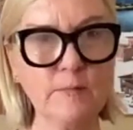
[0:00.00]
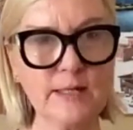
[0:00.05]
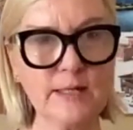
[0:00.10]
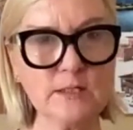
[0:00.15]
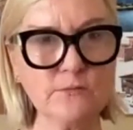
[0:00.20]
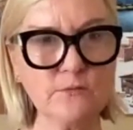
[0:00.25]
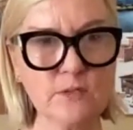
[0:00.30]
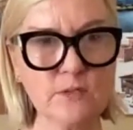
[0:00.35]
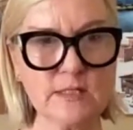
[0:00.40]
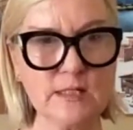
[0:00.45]

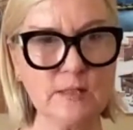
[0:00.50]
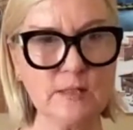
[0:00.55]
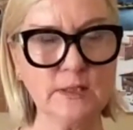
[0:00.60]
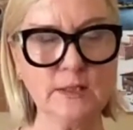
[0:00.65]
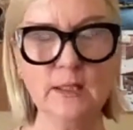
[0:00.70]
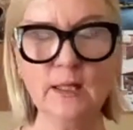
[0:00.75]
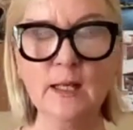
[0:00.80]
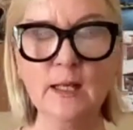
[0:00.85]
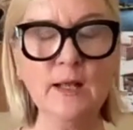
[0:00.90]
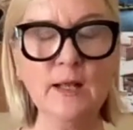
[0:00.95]
best for
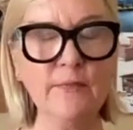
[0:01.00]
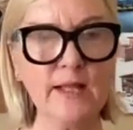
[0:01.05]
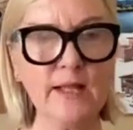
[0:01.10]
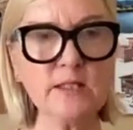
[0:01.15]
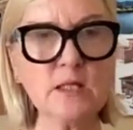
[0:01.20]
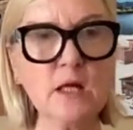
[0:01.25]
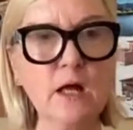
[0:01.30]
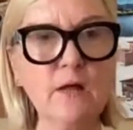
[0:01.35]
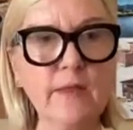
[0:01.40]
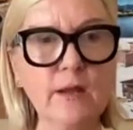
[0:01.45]
someone
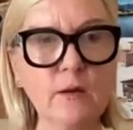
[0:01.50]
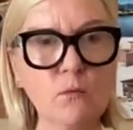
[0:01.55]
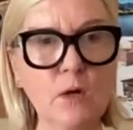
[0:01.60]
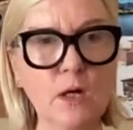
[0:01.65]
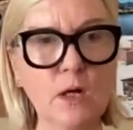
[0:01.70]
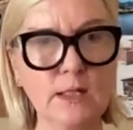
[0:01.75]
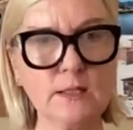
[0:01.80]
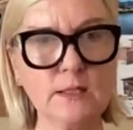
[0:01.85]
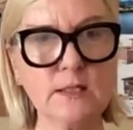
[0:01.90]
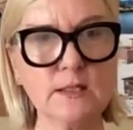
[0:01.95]
that's all they
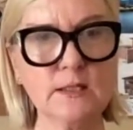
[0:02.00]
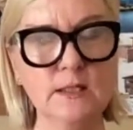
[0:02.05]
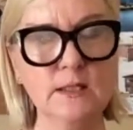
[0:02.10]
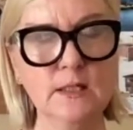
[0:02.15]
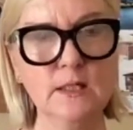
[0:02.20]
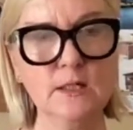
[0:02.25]
want